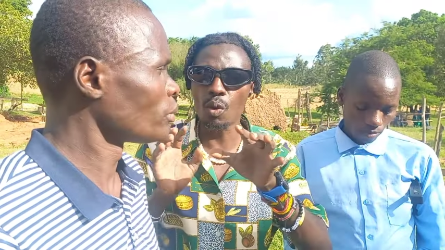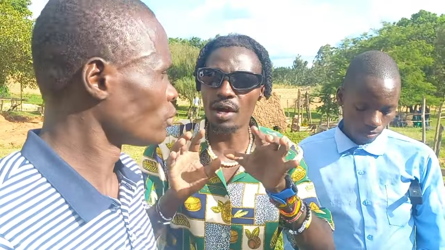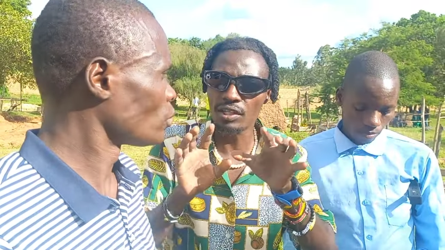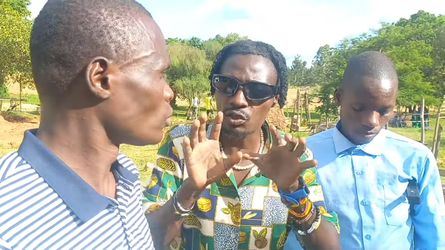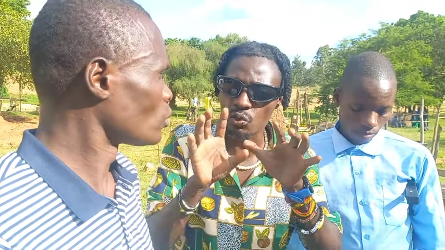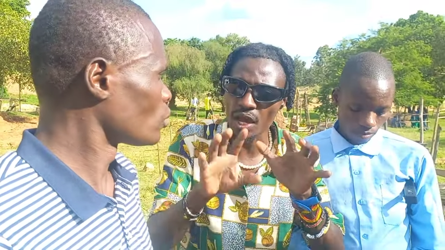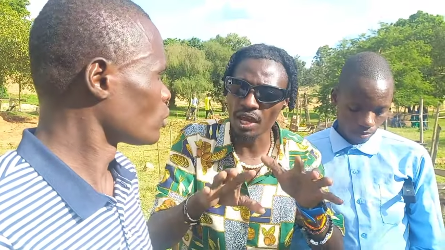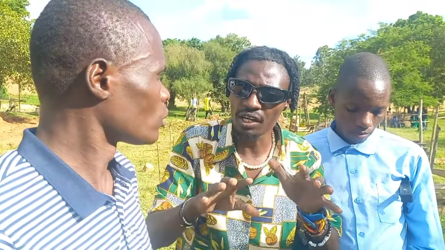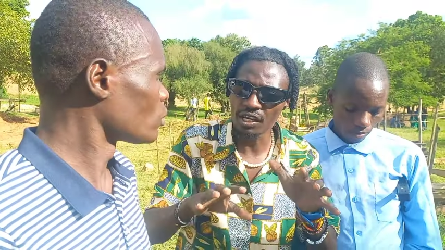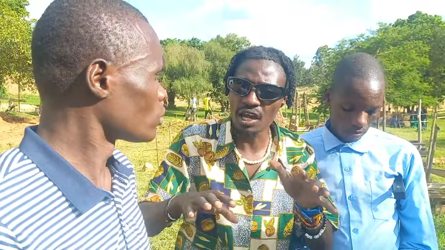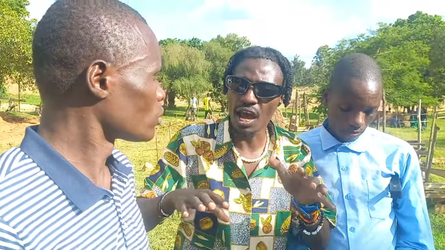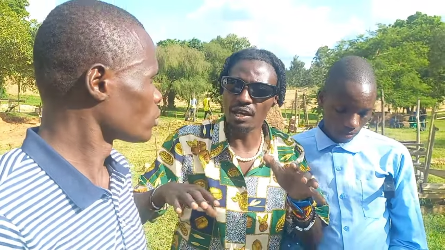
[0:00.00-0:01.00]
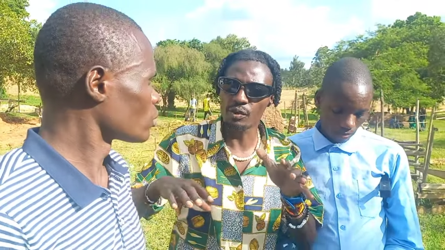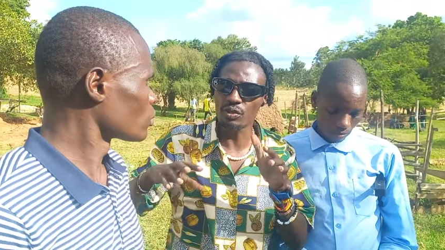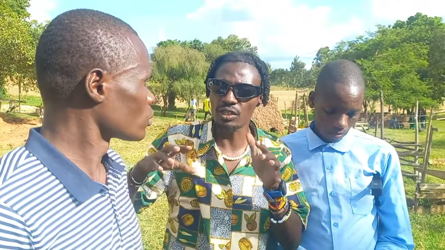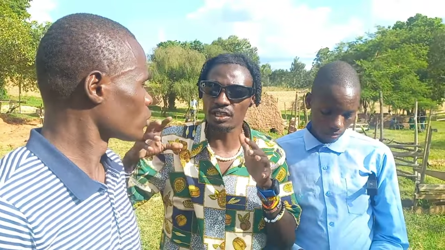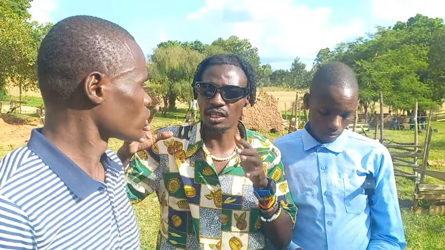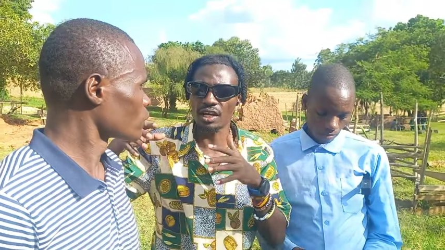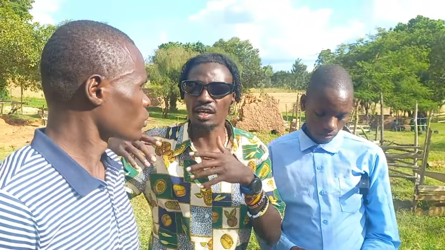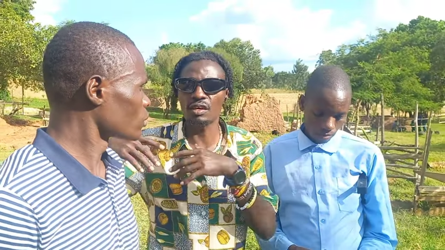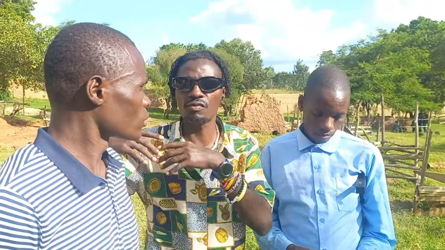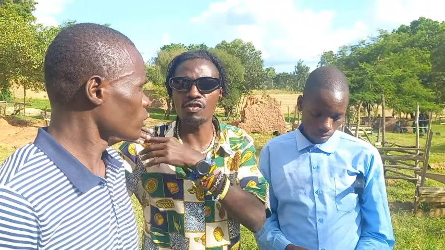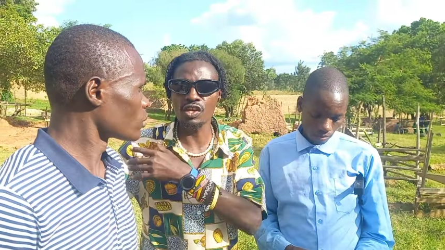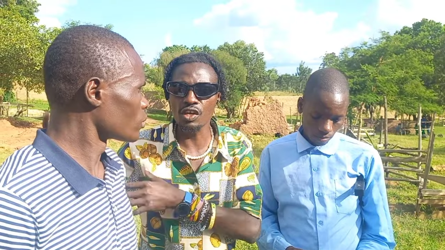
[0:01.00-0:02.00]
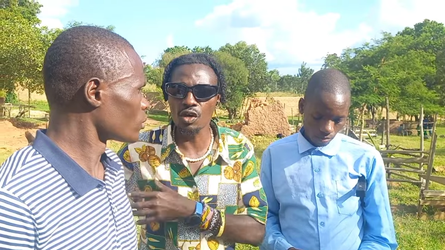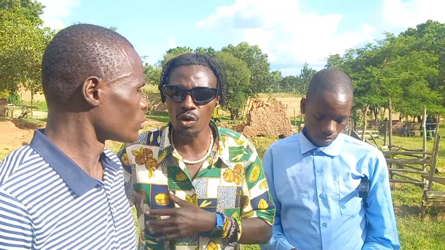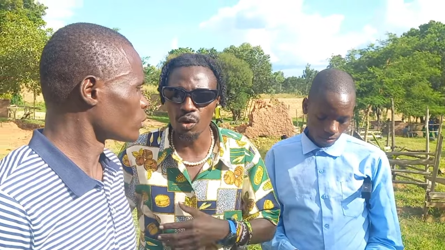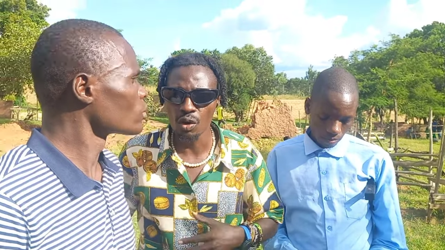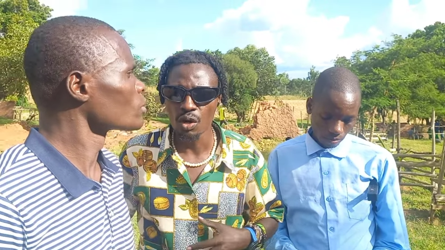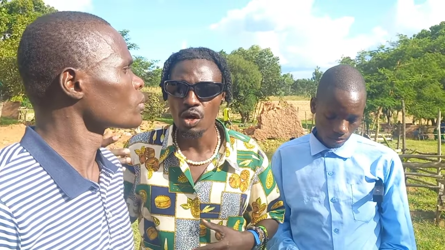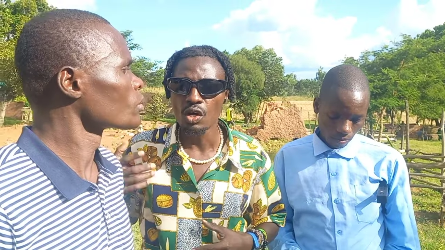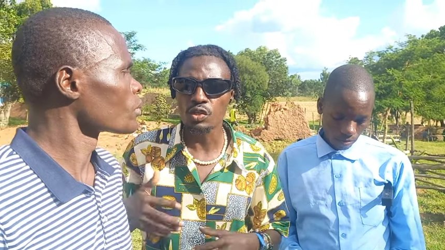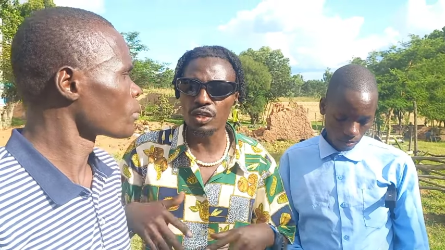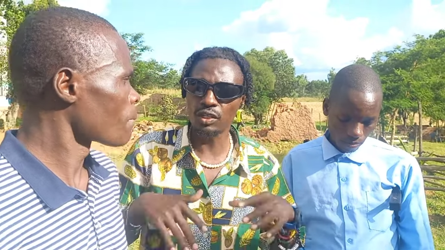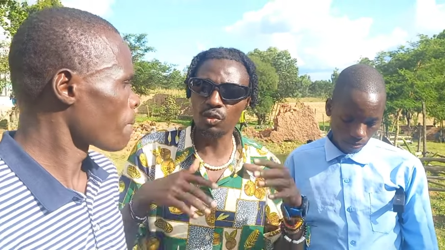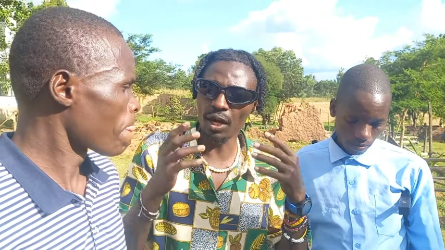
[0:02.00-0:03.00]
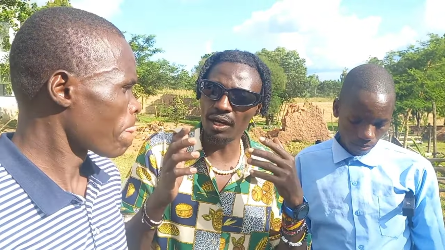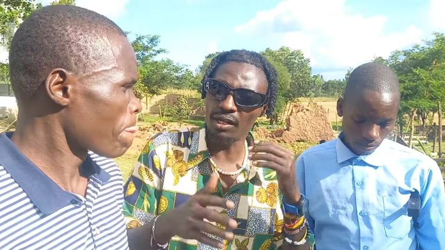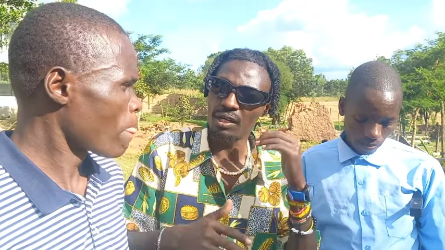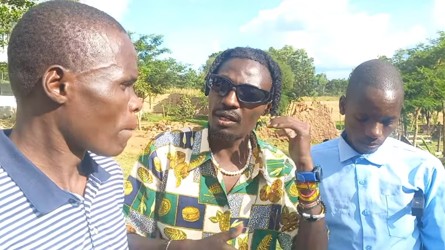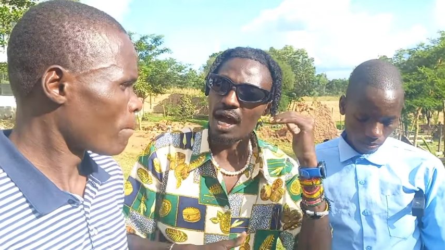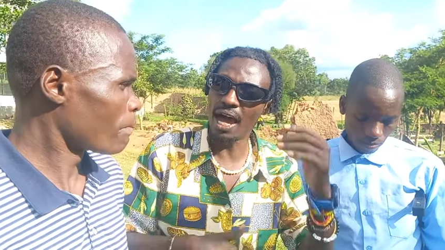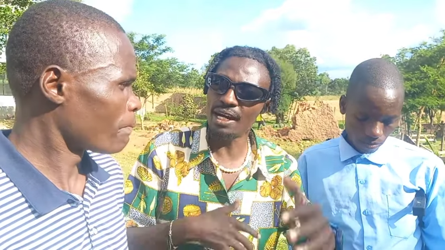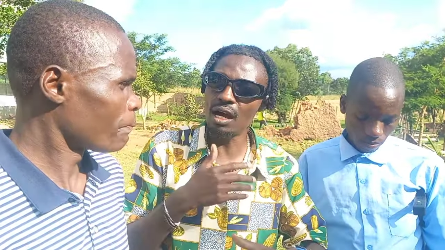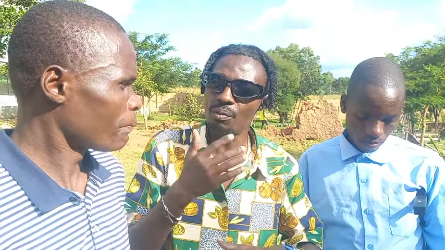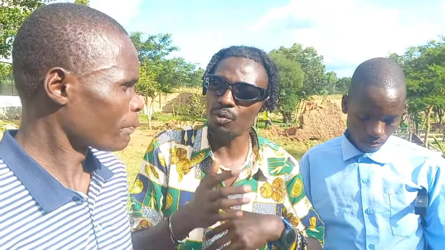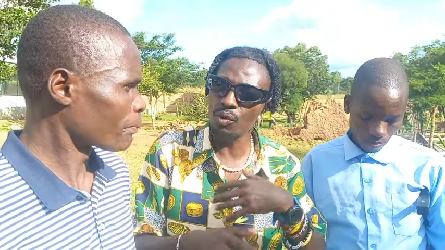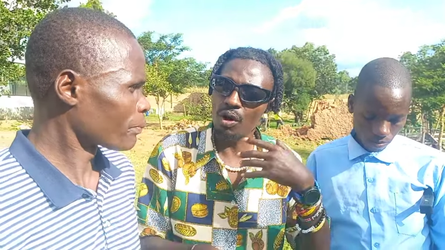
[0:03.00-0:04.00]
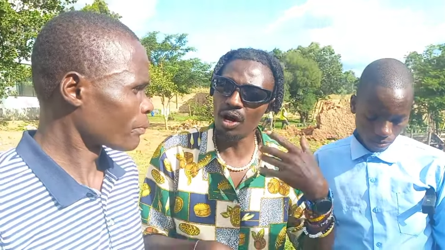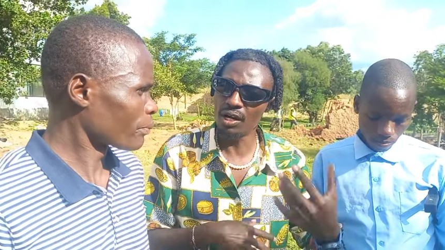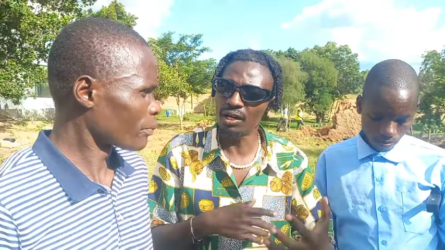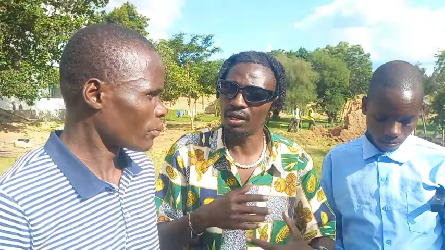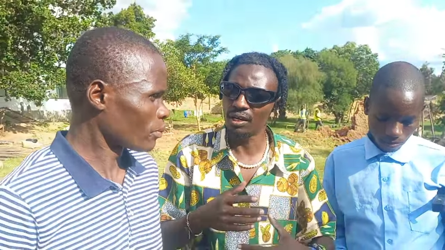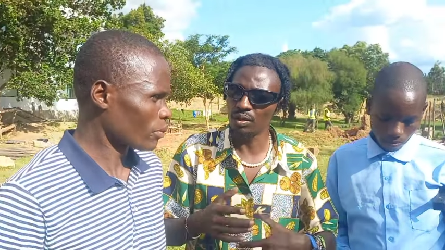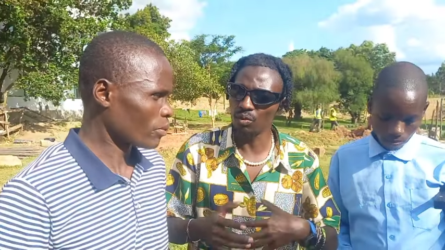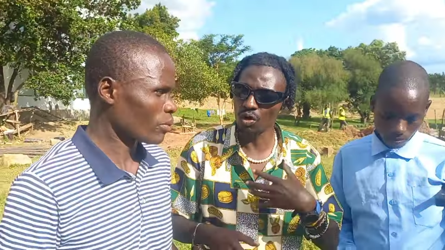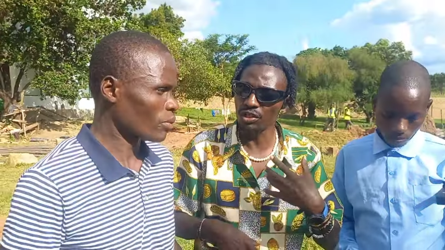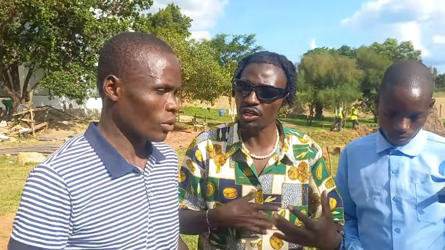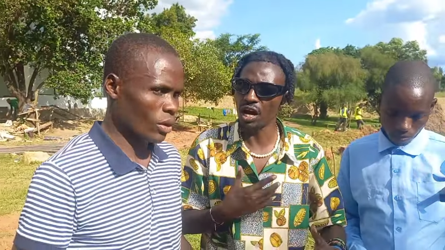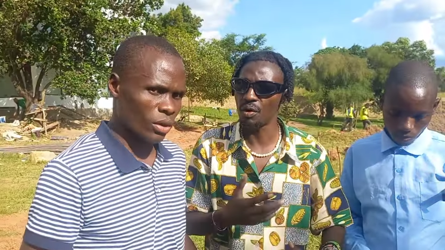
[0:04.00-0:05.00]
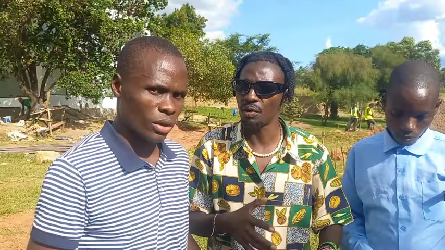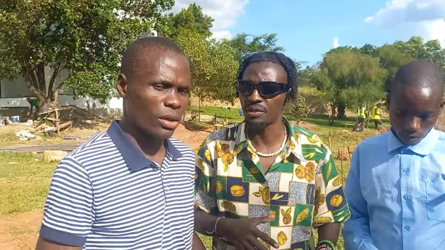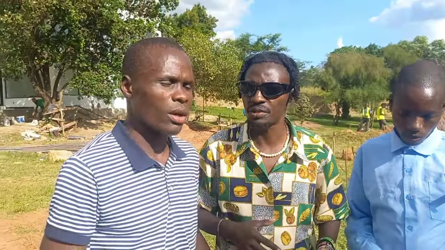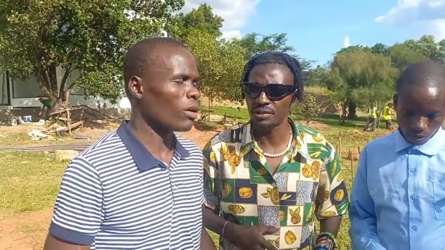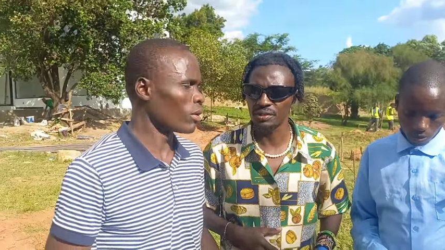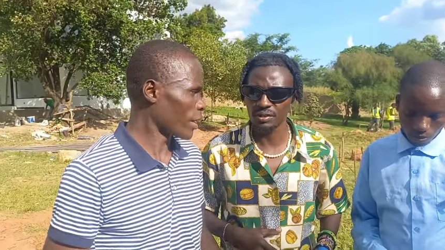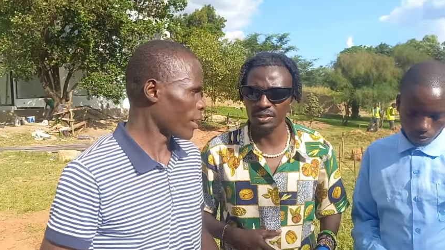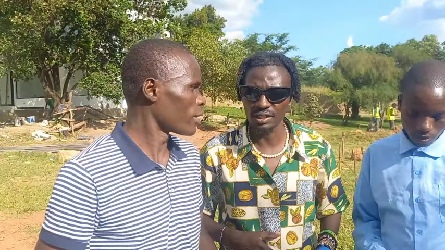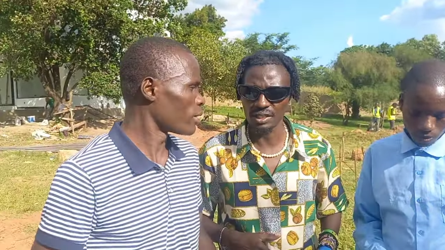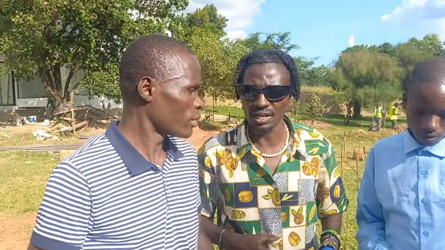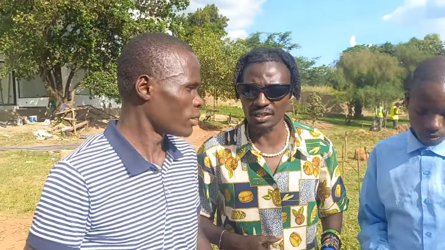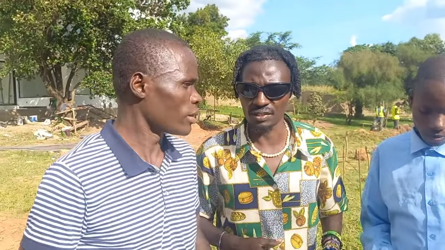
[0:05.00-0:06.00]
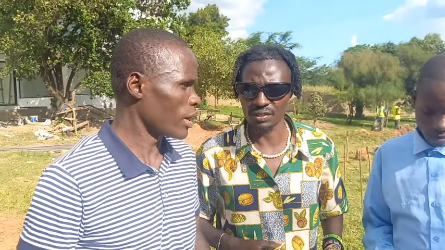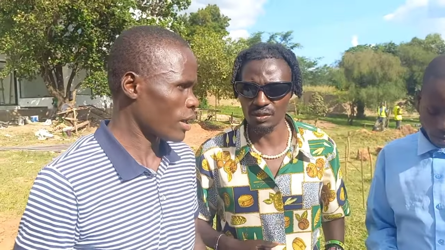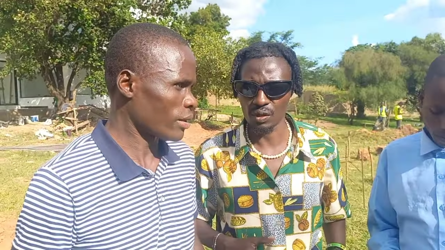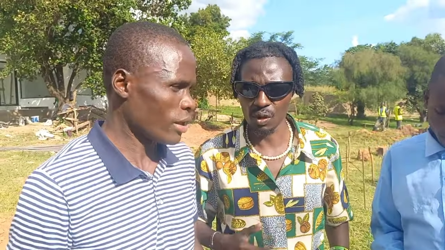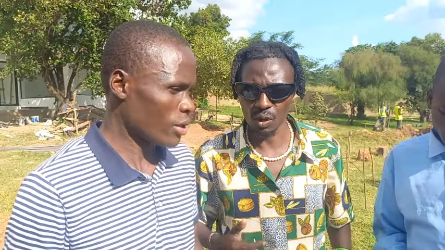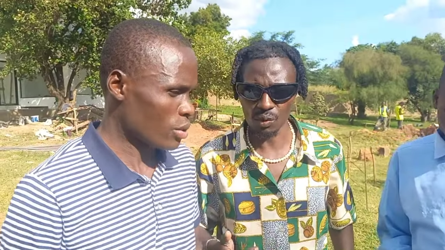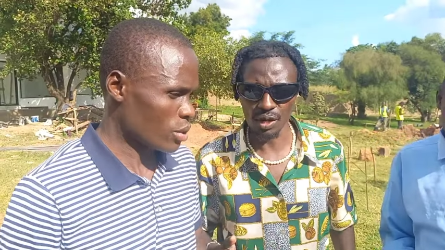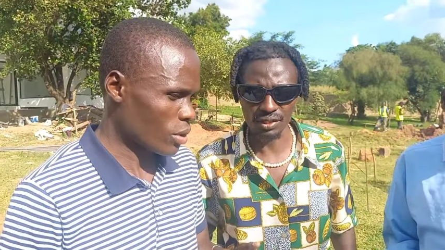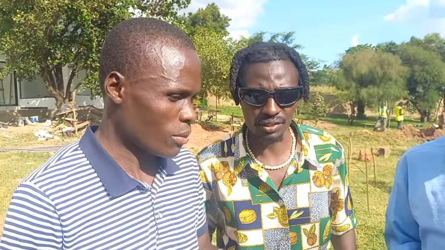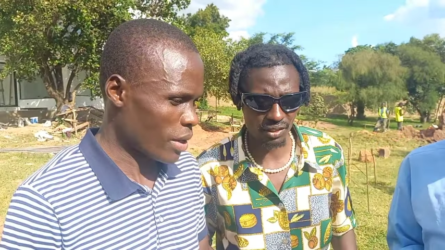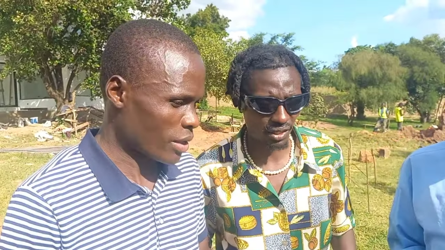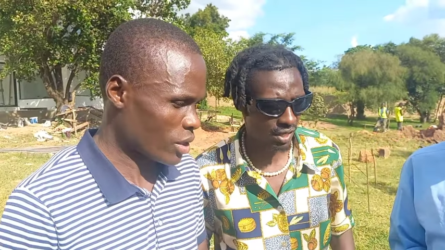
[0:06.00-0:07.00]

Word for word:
Speaker 1: wants to end here, and you start another video, so that you can add up your watch hours. Yes. Yeah,
Speaker 2: thank All right. you so much.